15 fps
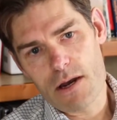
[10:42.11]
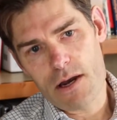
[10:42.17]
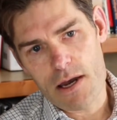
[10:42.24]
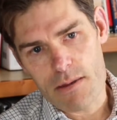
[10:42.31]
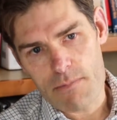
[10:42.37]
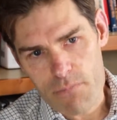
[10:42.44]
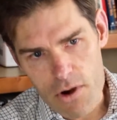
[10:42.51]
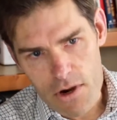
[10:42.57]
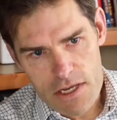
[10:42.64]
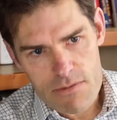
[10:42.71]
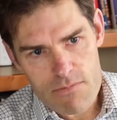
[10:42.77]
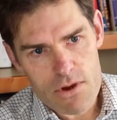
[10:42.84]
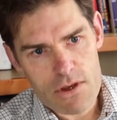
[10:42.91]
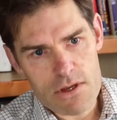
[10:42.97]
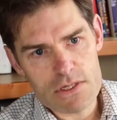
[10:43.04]

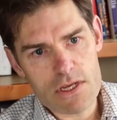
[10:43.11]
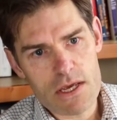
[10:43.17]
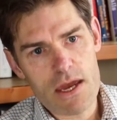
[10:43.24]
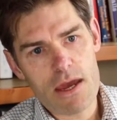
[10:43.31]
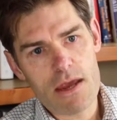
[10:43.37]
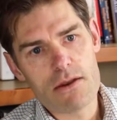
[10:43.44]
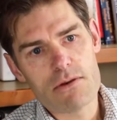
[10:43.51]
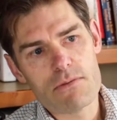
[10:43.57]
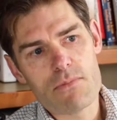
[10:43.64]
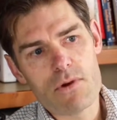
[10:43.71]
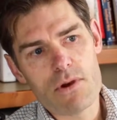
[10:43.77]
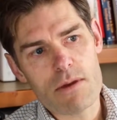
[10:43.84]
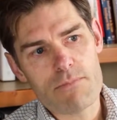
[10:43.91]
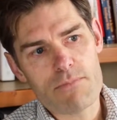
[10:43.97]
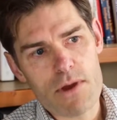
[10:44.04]
embodiment and
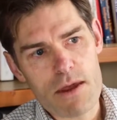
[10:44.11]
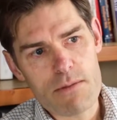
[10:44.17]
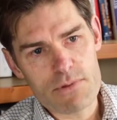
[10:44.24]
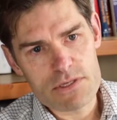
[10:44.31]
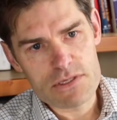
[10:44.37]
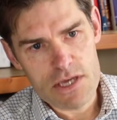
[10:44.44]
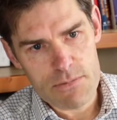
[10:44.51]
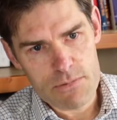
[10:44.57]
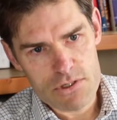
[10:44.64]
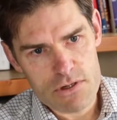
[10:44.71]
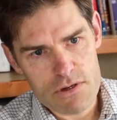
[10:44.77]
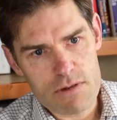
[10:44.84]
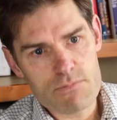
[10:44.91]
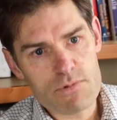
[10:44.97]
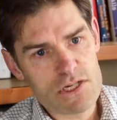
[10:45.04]

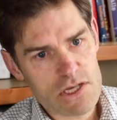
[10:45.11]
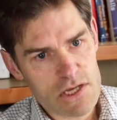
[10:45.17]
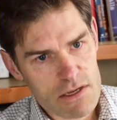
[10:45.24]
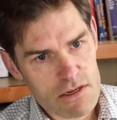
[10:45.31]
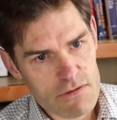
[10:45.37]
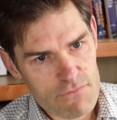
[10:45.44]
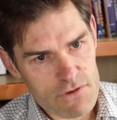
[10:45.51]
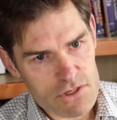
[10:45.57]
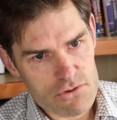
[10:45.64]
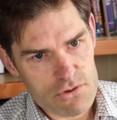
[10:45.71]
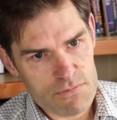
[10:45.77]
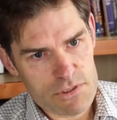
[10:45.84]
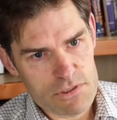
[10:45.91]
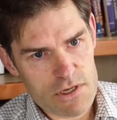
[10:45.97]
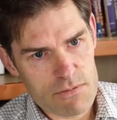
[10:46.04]
perception, particularly visual
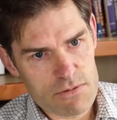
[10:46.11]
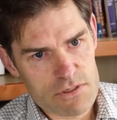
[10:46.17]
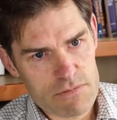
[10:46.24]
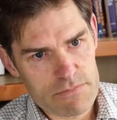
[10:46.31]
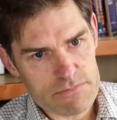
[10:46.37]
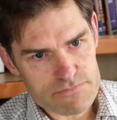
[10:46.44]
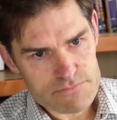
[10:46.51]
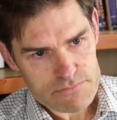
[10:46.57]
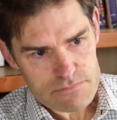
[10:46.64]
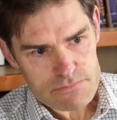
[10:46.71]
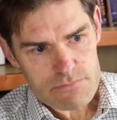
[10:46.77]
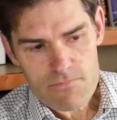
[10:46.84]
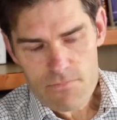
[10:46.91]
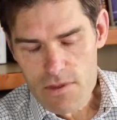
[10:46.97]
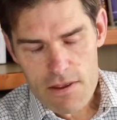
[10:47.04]
perception.
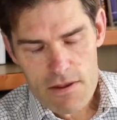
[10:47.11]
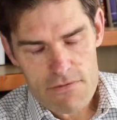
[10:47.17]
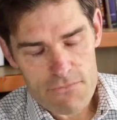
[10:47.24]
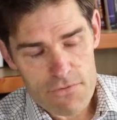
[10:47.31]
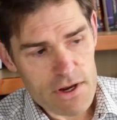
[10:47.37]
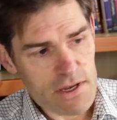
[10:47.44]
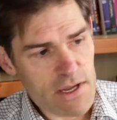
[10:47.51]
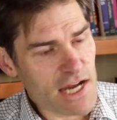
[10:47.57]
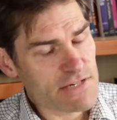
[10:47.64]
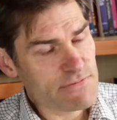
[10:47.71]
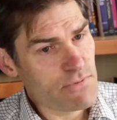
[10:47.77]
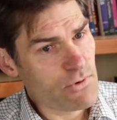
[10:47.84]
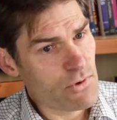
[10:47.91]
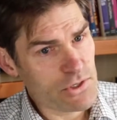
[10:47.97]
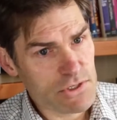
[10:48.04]
A very large
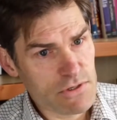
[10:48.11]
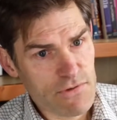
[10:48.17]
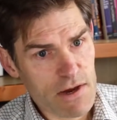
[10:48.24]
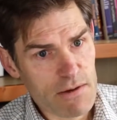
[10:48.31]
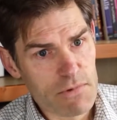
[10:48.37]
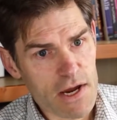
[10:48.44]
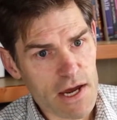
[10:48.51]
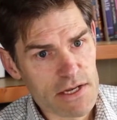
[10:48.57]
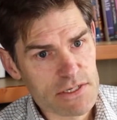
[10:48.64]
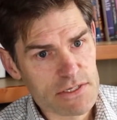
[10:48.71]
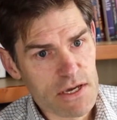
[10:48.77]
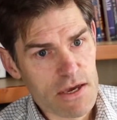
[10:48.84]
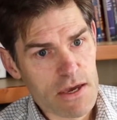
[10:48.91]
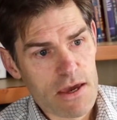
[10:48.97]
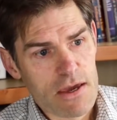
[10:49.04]
proportion of our
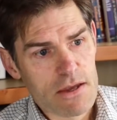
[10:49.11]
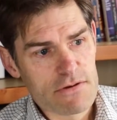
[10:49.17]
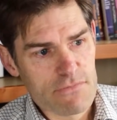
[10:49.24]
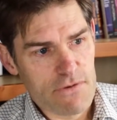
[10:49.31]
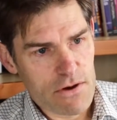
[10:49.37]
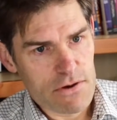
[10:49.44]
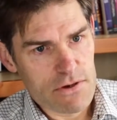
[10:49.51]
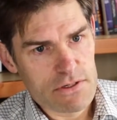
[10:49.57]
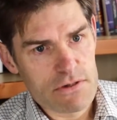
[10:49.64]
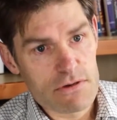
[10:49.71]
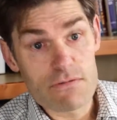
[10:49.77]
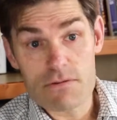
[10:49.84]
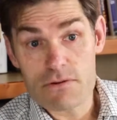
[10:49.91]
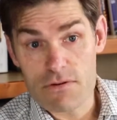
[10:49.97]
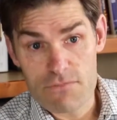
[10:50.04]
brains devoted
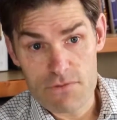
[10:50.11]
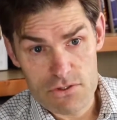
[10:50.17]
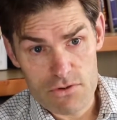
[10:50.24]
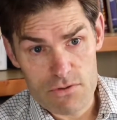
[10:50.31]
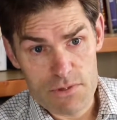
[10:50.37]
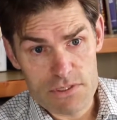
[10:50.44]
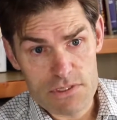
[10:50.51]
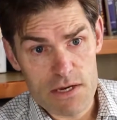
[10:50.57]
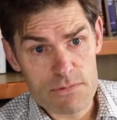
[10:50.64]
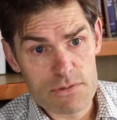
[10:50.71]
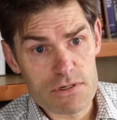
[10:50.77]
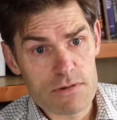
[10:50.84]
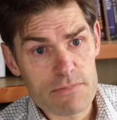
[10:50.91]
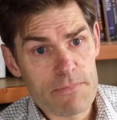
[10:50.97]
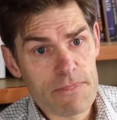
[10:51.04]
to visual
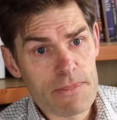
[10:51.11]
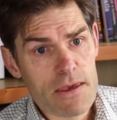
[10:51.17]
perception.